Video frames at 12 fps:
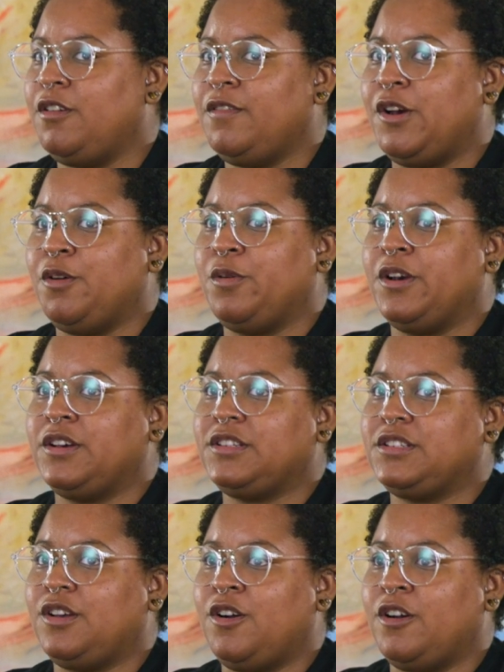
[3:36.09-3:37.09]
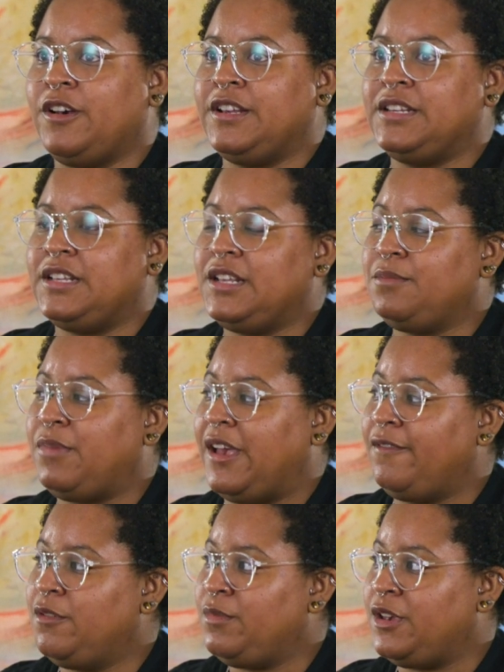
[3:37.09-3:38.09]
all of our works are indeed
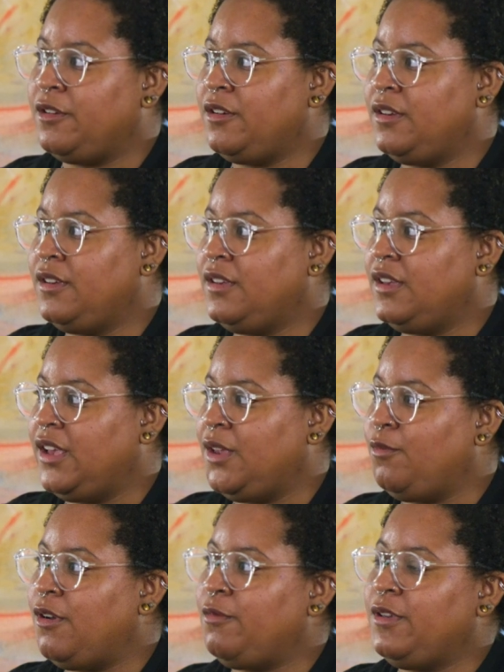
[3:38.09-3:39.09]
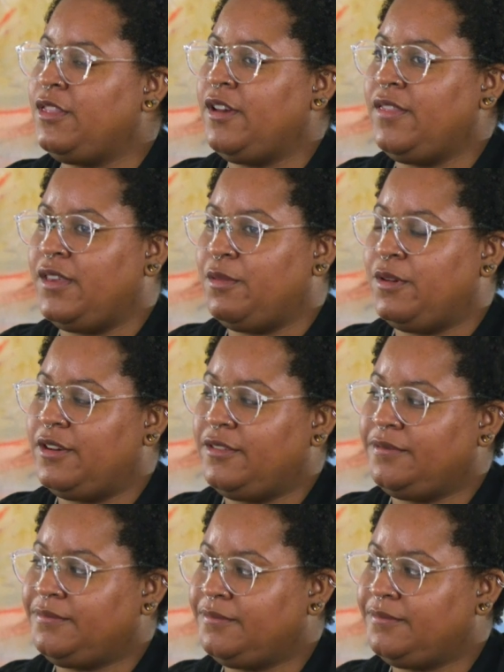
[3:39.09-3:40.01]
by Vermeer mm-hmm. and what we thought they were.